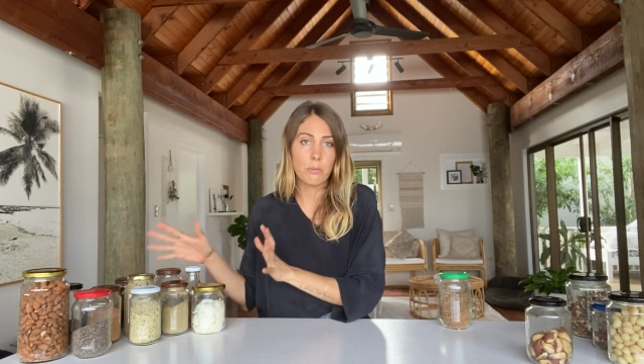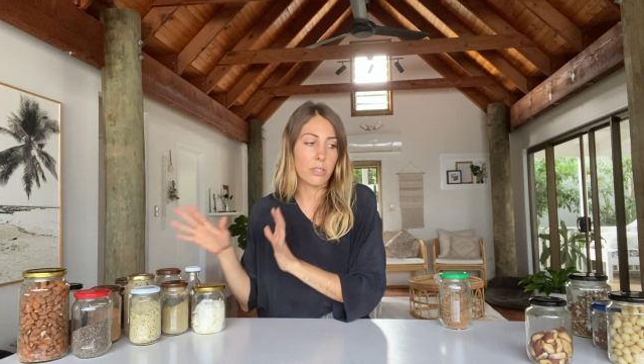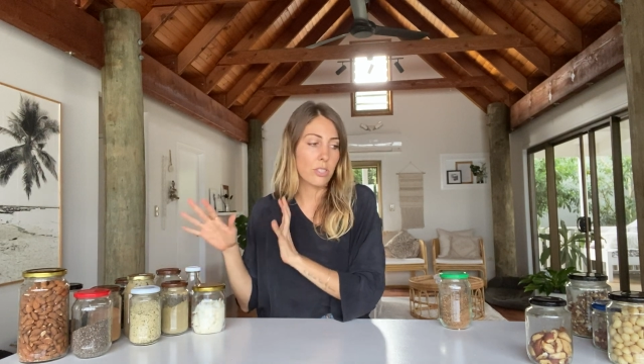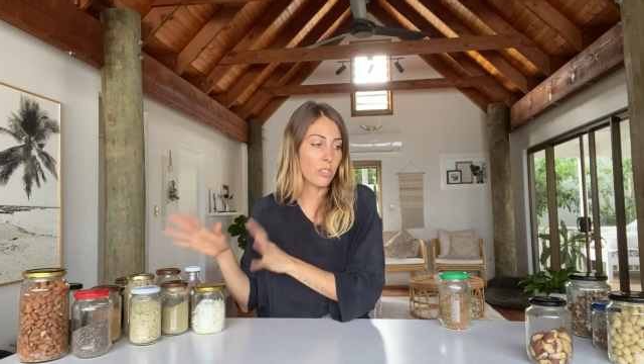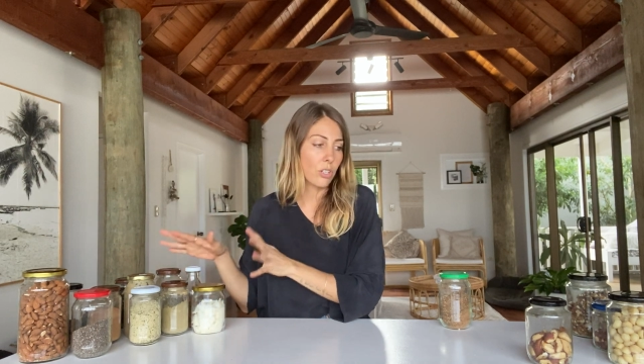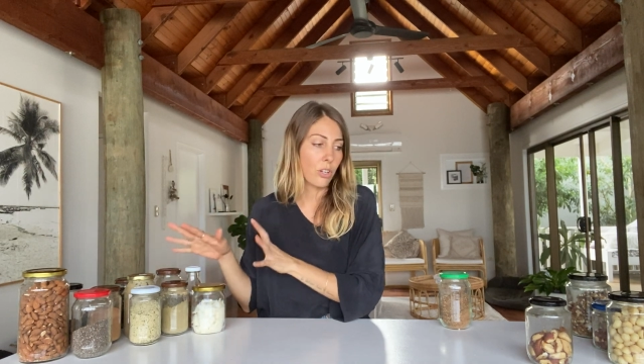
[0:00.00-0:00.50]

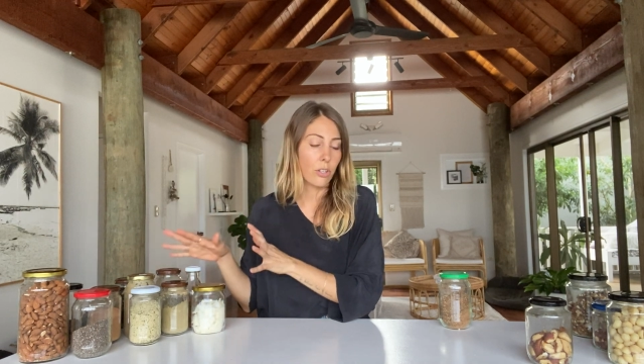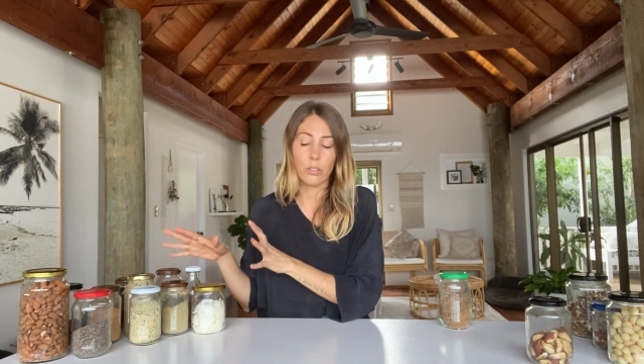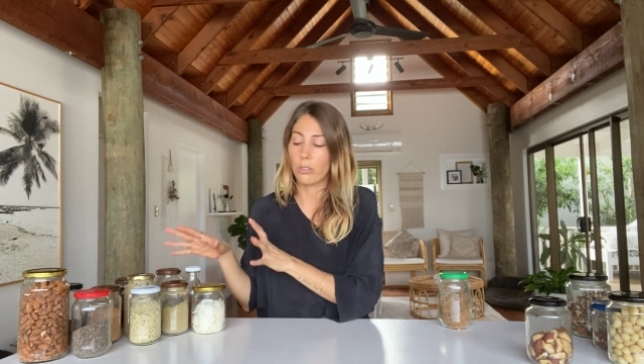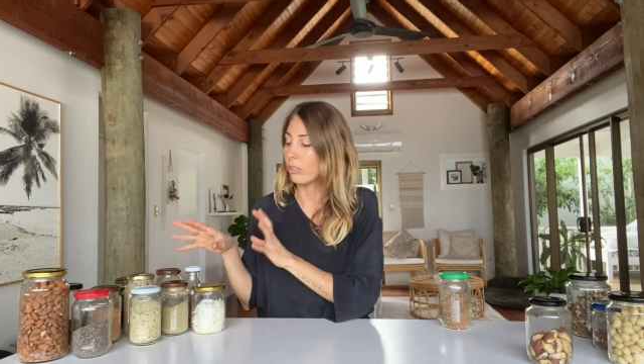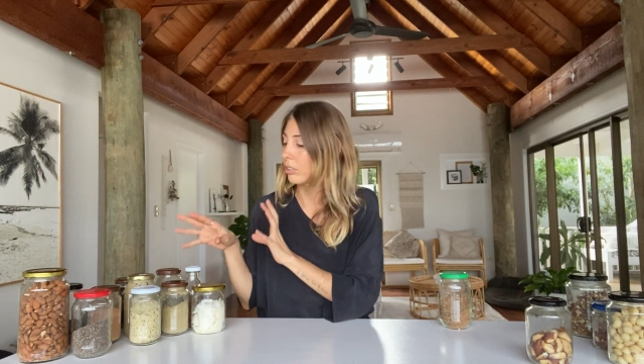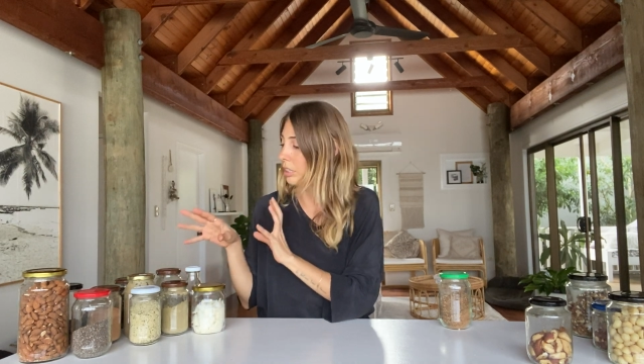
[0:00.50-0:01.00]
with
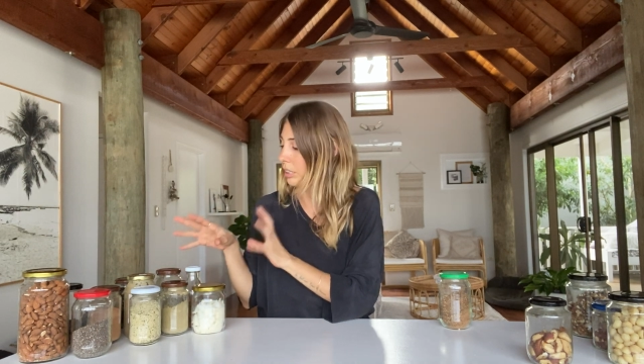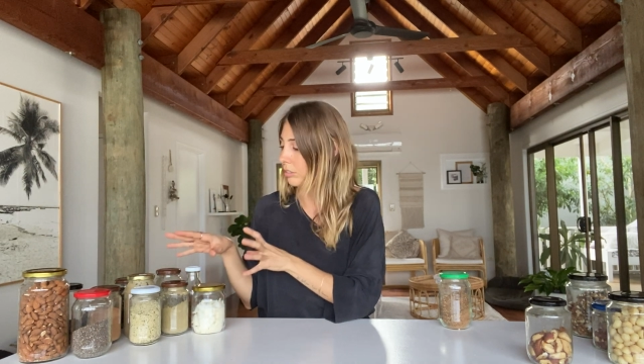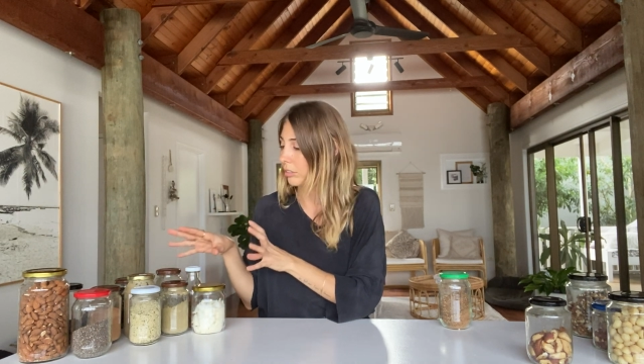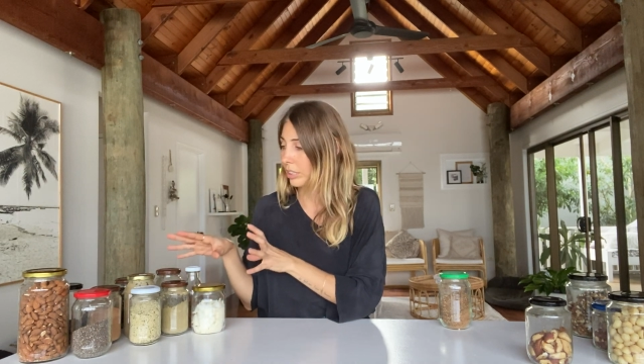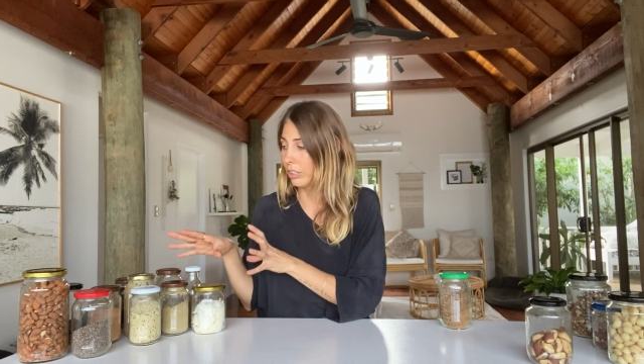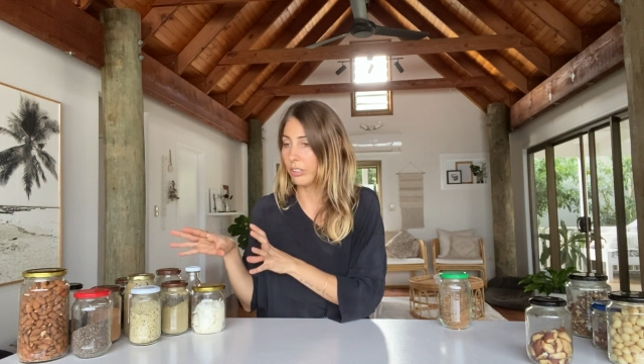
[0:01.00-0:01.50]
so
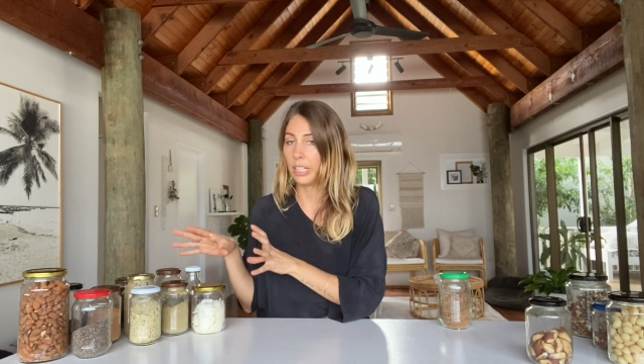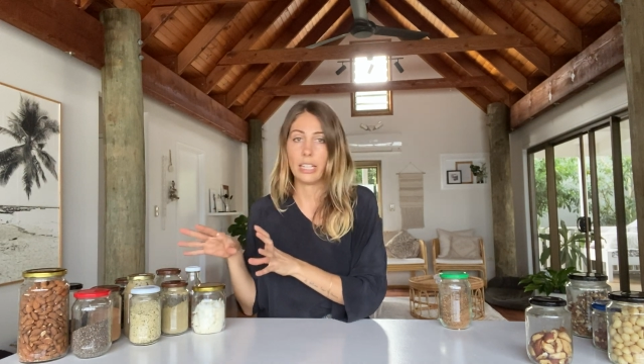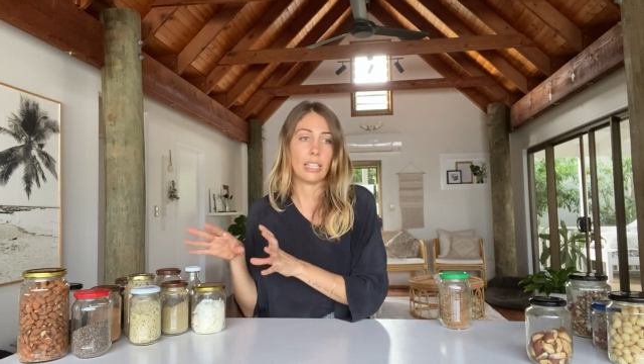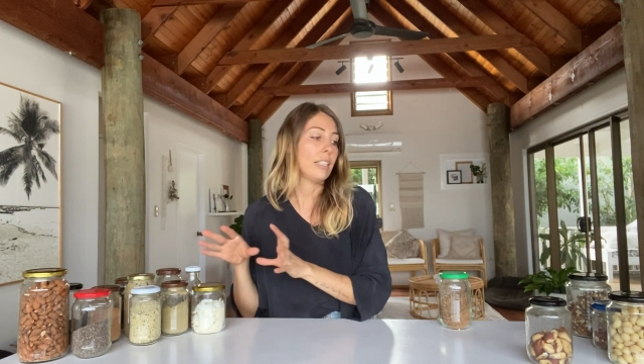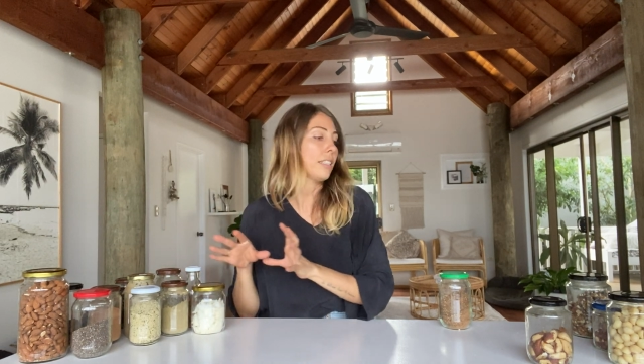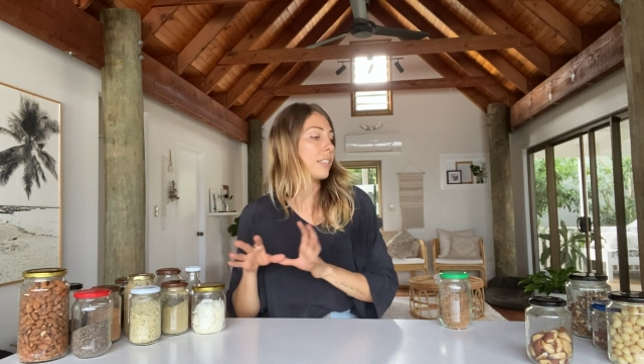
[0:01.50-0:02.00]
little
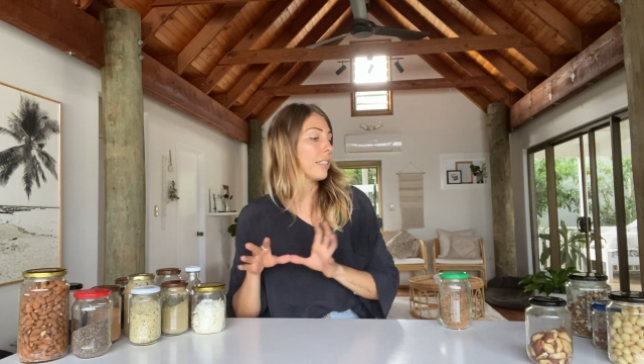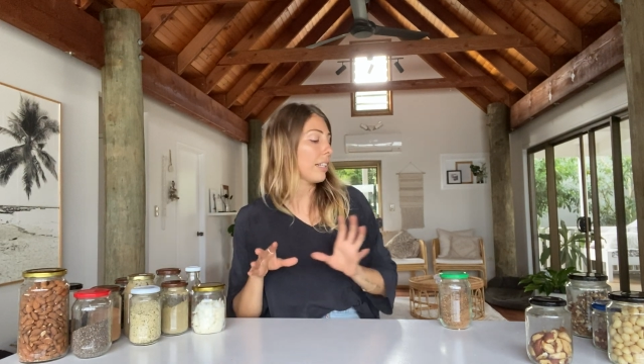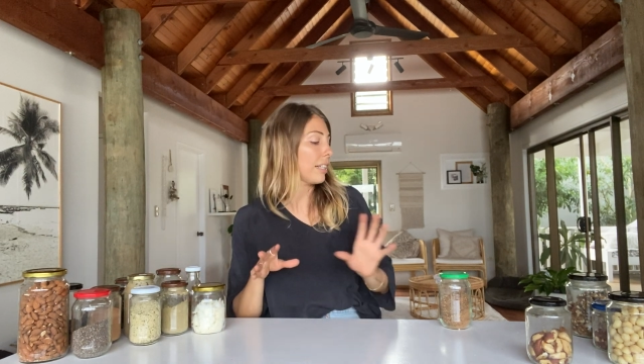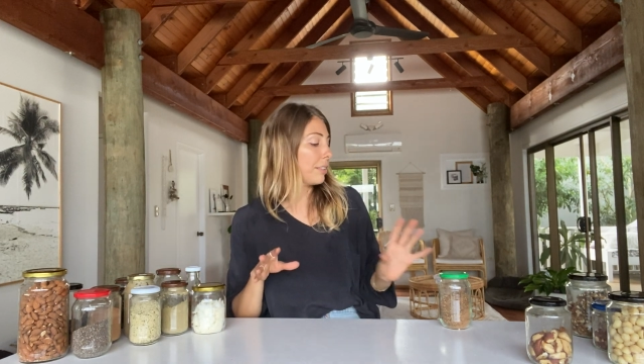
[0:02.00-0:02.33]
ingredients.